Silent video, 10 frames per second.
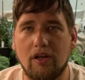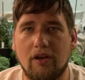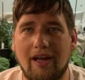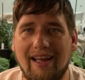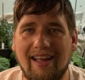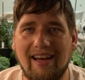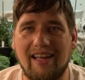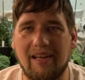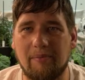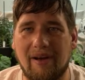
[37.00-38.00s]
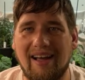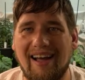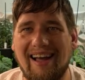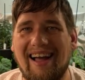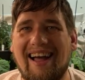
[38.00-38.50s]
Hey Liam,
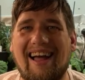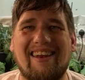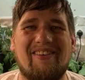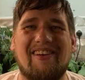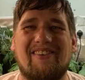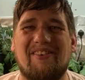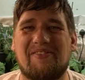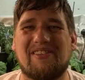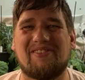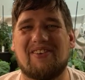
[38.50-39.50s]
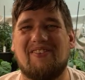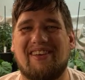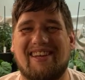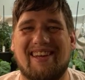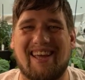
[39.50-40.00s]
no interruptions from
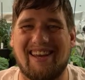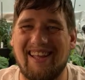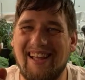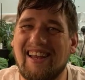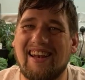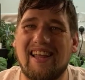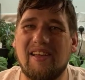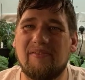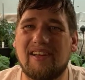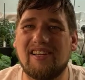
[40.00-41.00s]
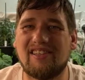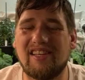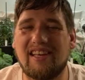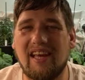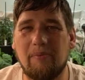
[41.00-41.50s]
you tonight. Liam Kinchley
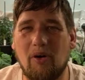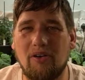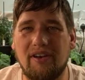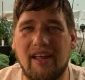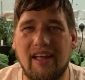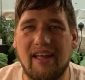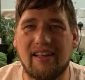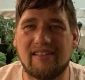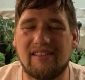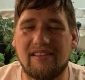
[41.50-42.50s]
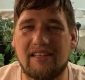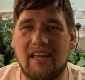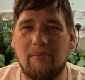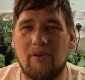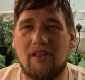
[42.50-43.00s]
came on
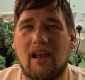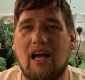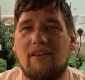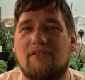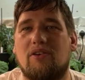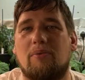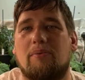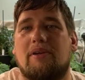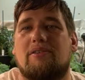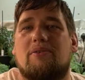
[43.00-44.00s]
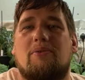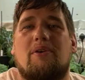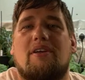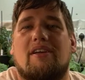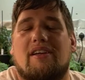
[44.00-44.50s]
the live a couple of weeks ago.
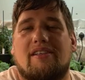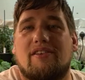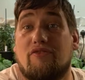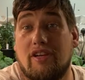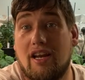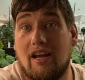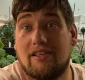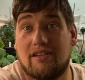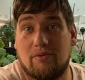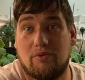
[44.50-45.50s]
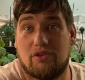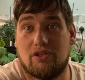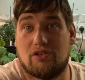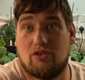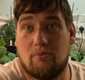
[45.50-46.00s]
He didn't realise it was
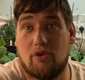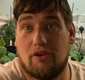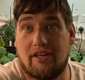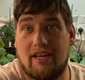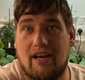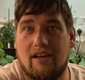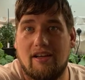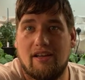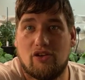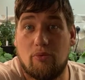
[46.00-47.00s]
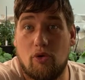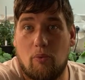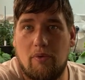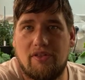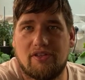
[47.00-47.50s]
just coming
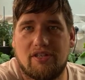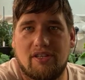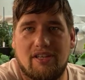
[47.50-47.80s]
on with us.